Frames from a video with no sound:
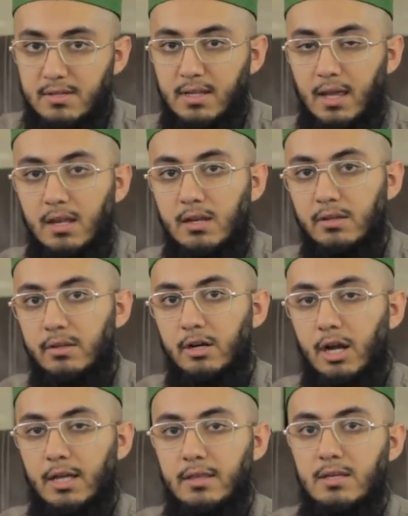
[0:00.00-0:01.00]
is another
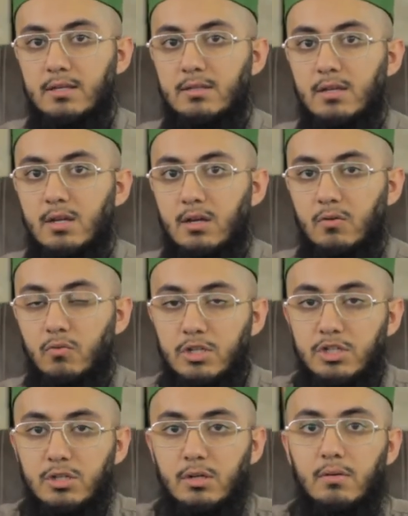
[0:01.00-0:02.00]
hadith
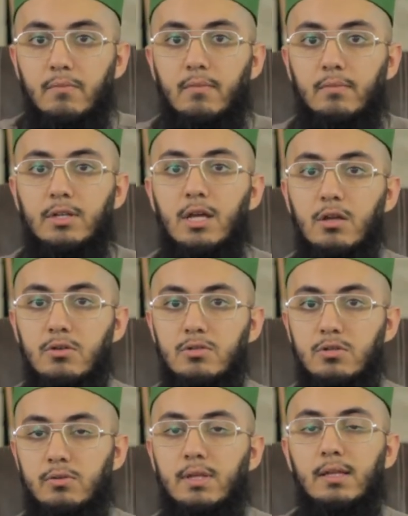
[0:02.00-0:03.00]
which
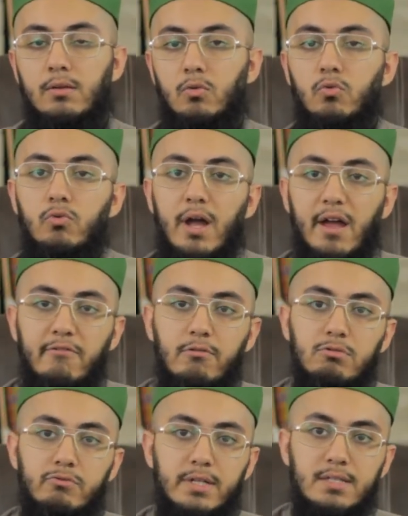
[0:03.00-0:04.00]
tells you that
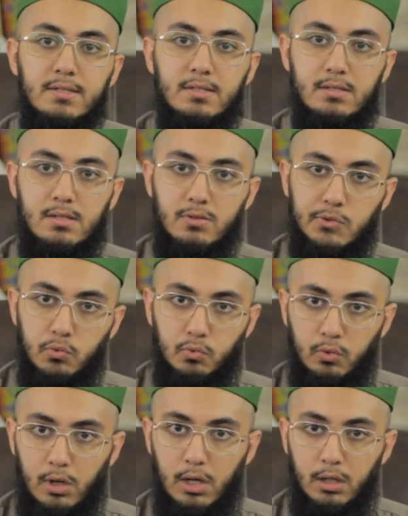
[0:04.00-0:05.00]
whoever reads this
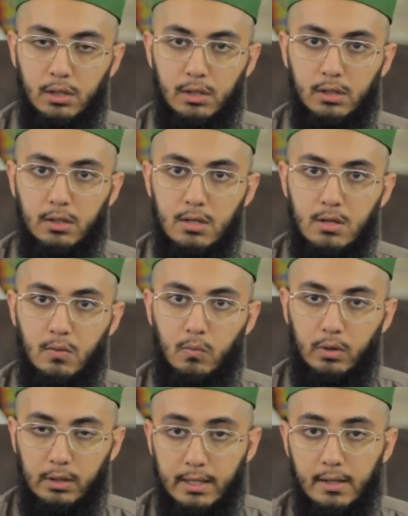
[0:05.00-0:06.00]
surah
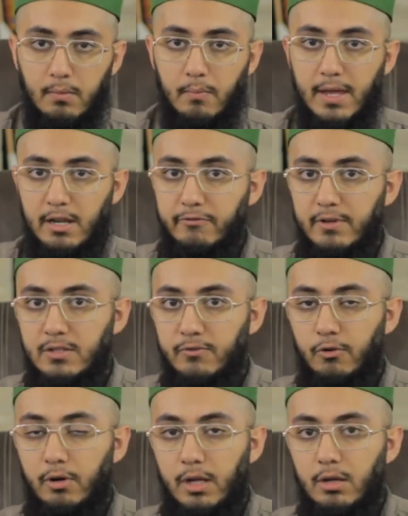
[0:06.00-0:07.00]
will get benefits
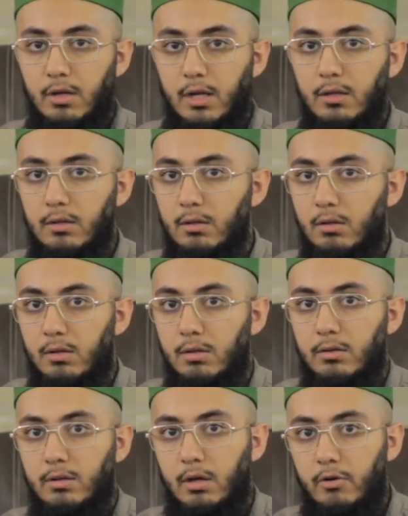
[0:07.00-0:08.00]
for it in
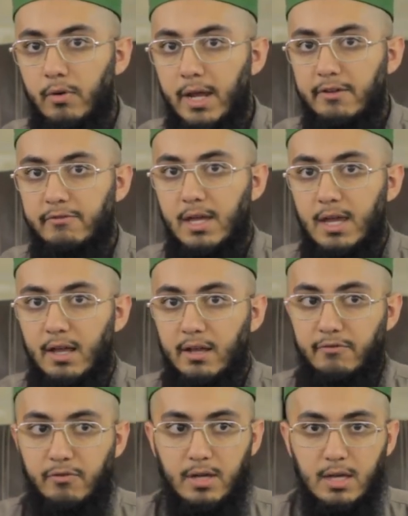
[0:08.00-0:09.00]
the grave.
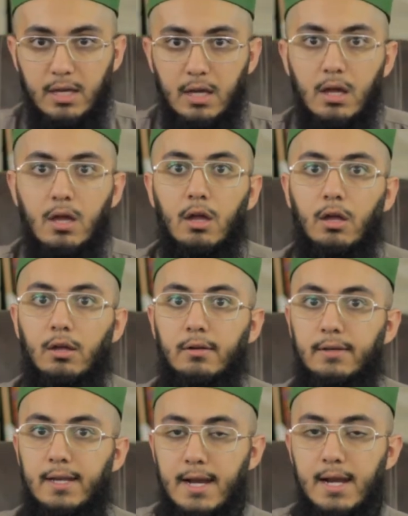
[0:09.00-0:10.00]
If he
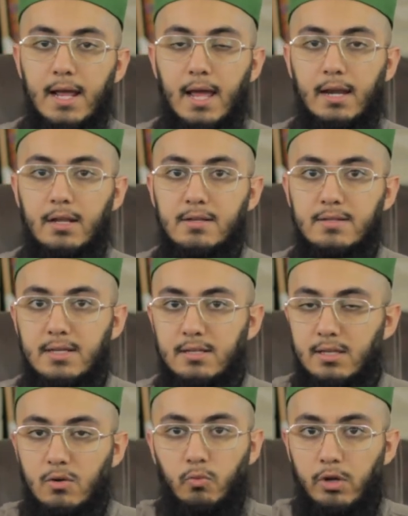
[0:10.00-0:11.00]
did any
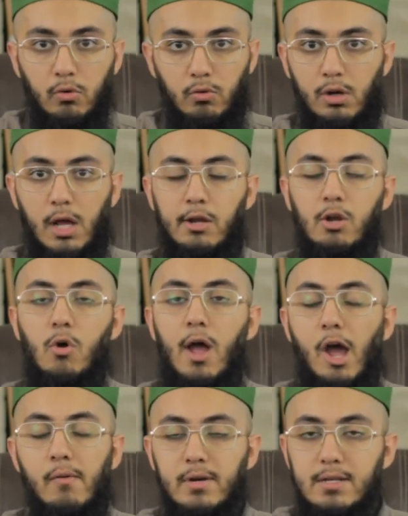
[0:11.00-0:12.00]
sins, and we do not know
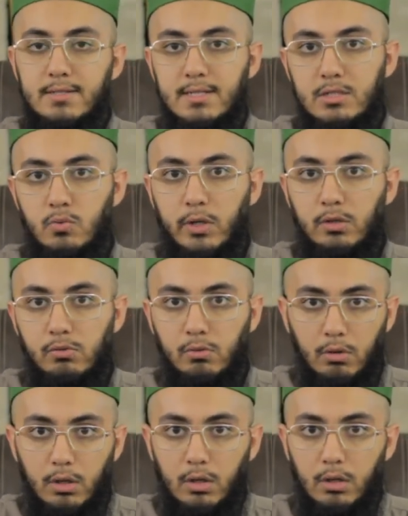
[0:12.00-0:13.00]
how many sins we
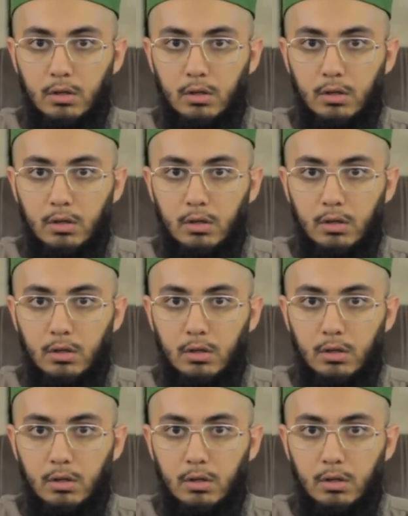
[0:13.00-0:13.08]
do.